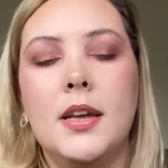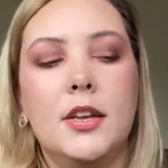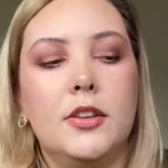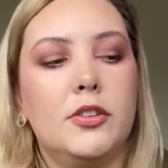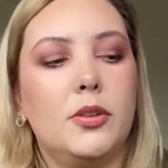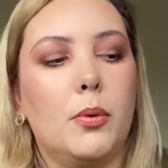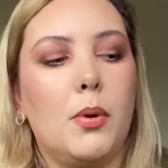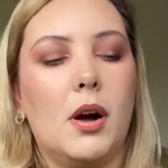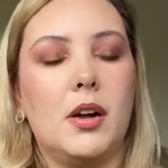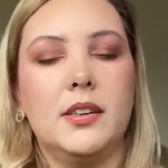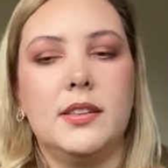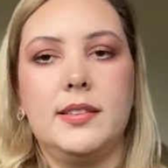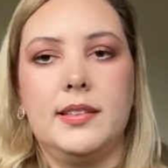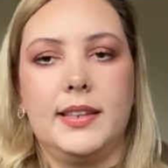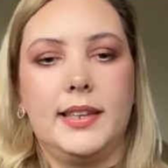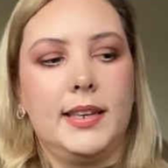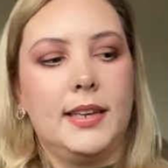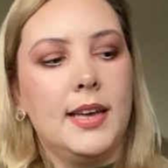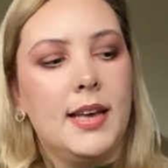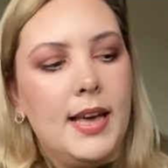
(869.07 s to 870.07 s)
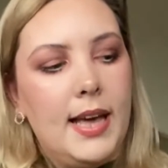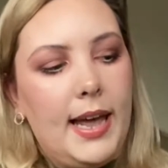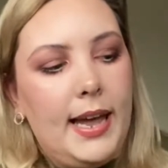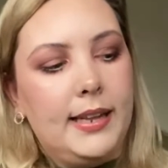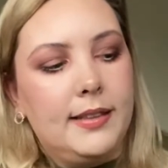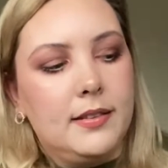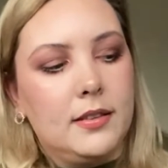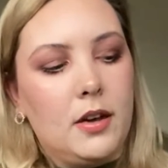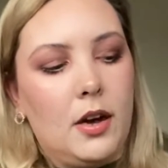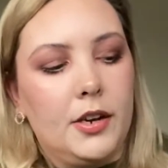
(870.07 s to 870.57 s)
So honestly,
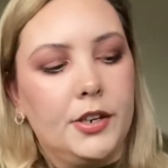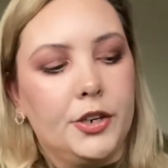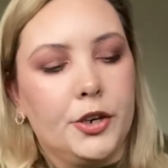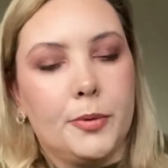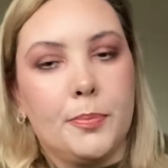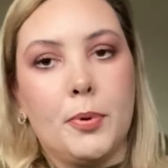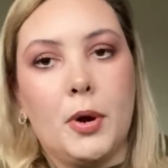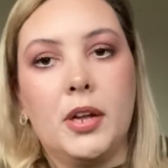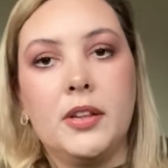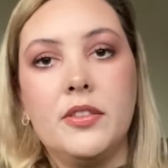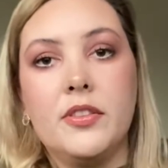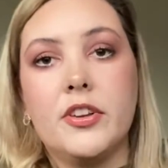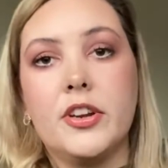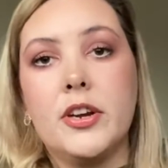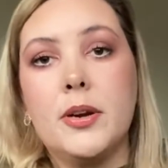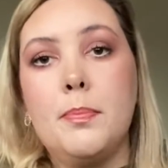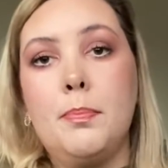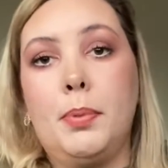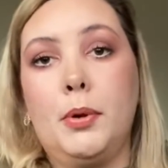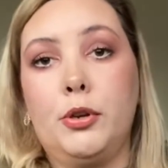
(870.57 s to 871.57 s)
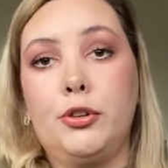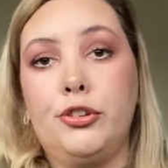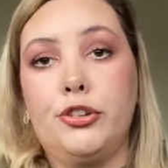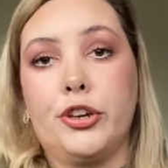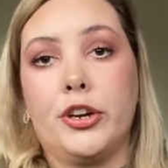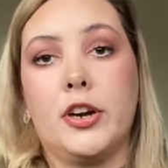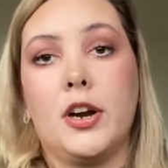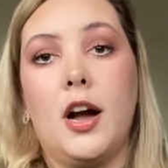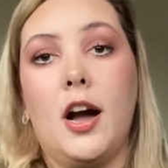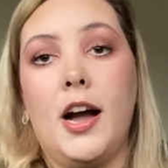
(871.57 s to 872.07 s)
it's got your bronzer,
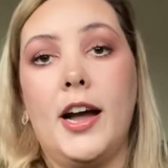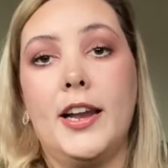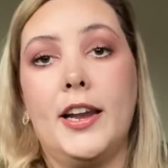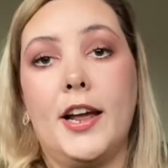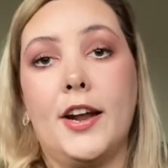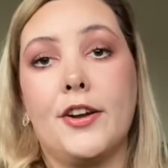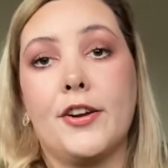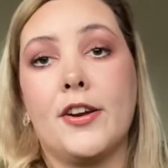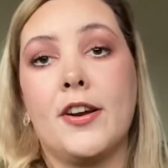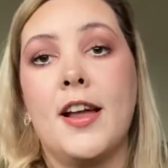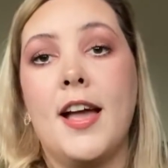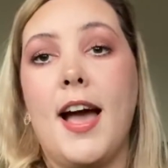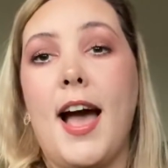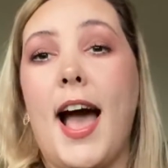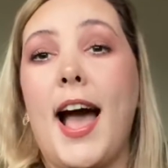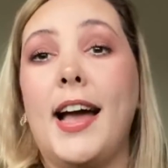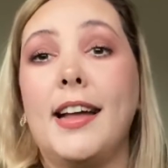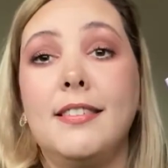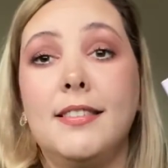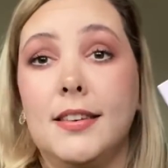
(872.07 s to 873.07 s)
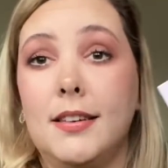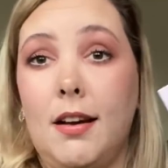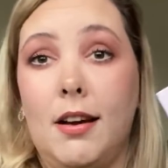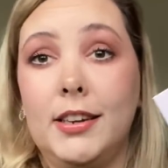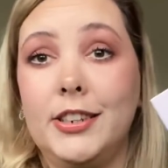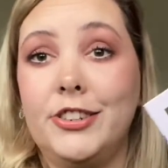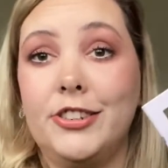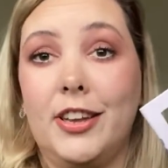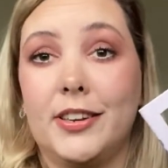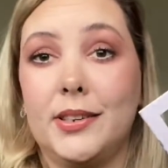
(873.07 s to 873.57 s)
blusher, highlighter and an
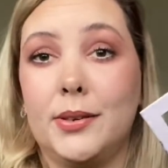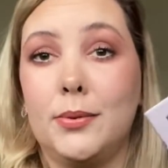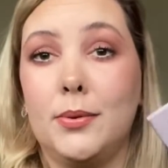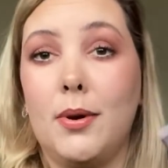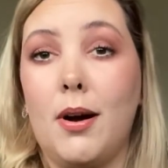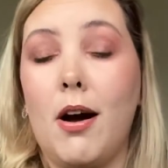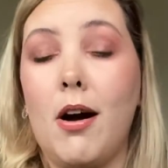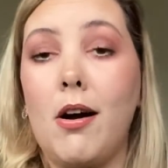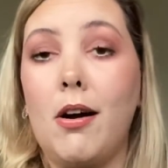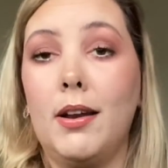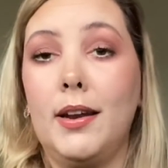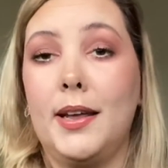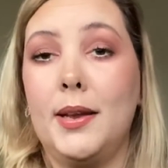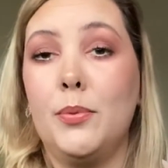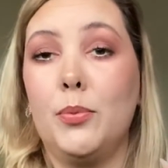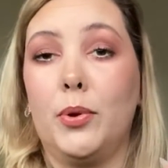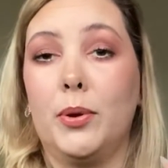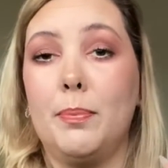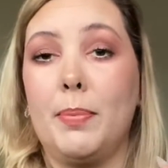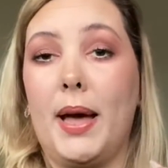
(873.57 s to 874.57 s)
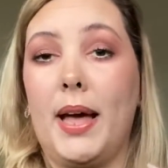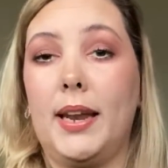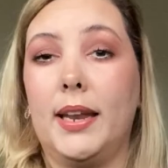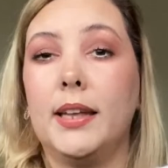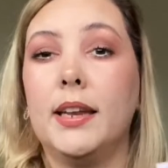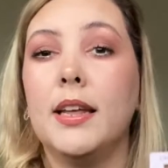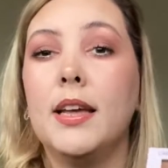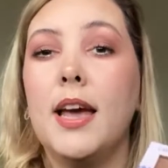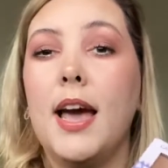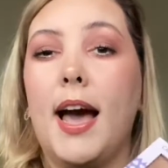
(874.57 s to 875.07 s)
eyeshadow all in one palette,